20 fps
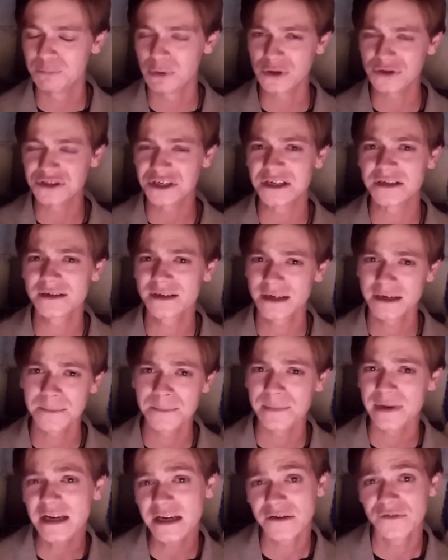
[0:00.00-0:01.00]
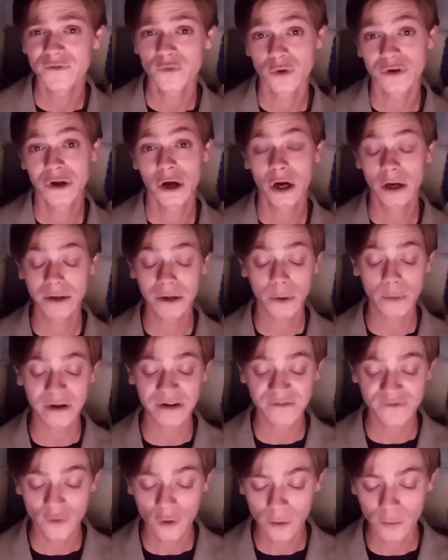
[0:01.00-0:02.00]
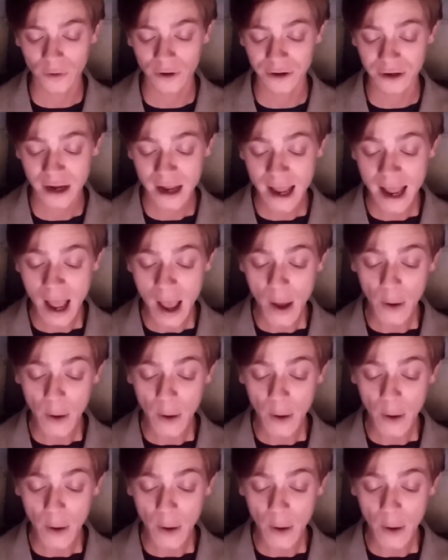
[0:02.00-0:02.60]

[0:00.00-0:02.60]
bullshit gonna mean for Dawn going forward?